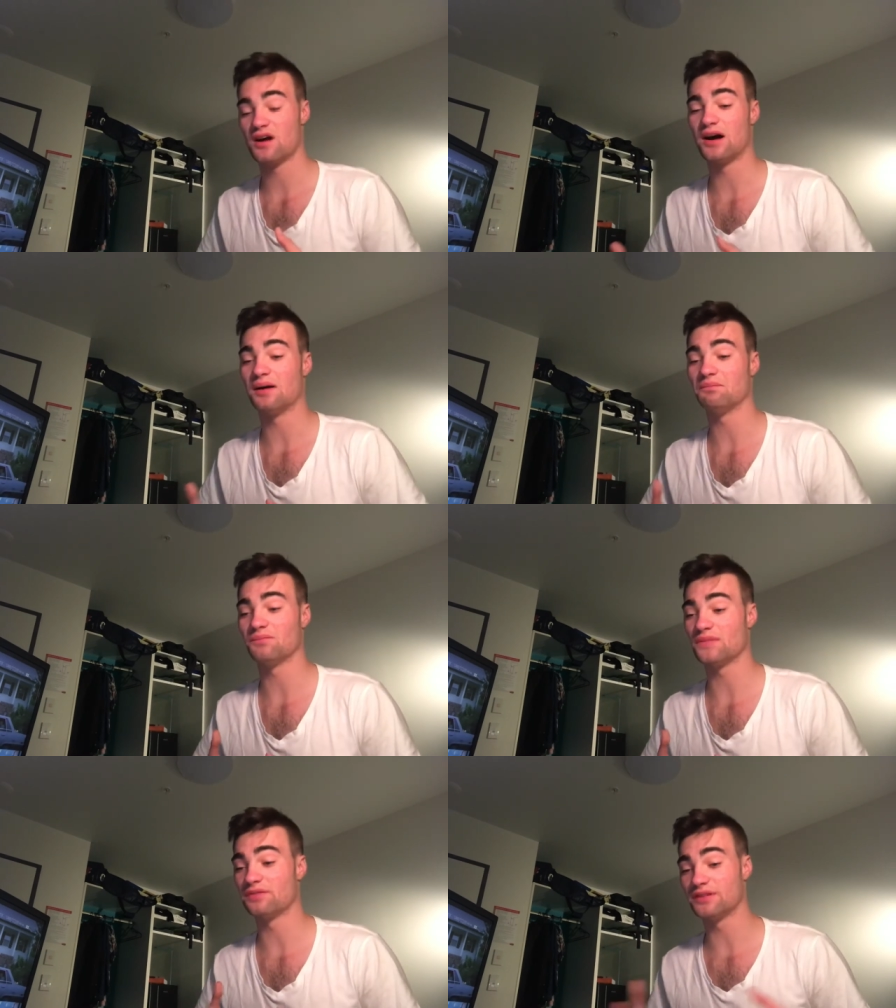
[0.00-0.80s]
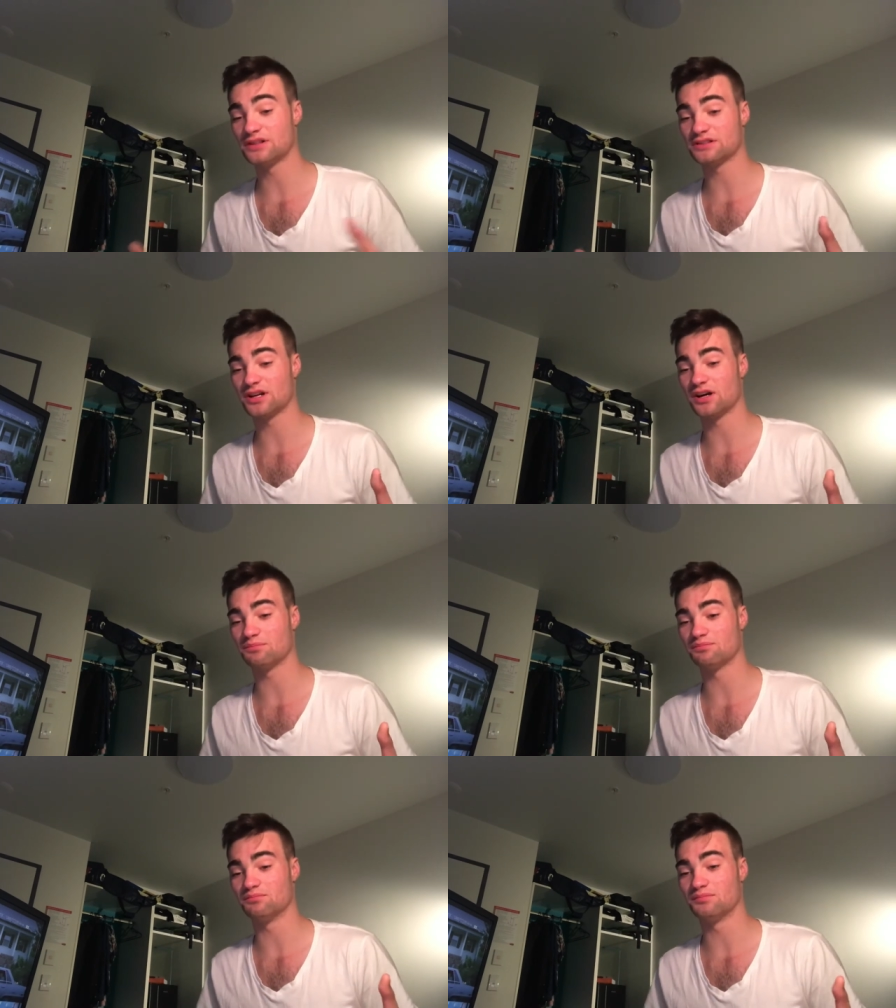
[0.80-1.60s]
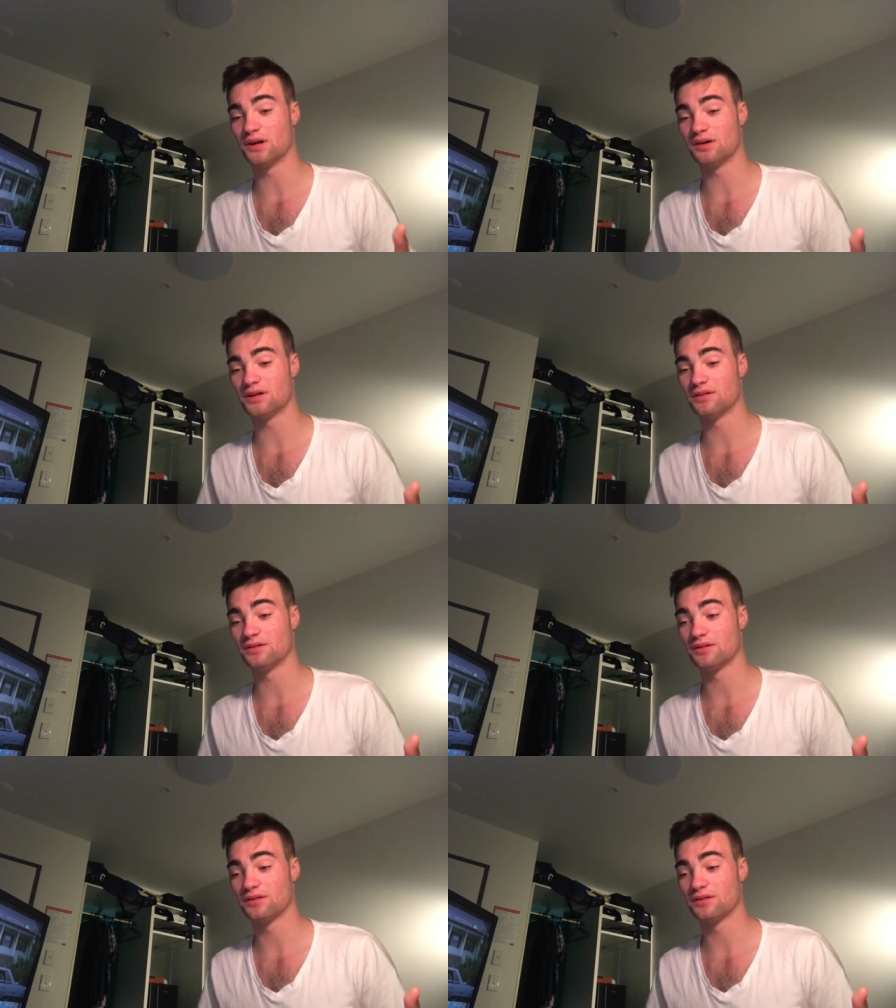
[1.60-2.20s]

Um, the first time my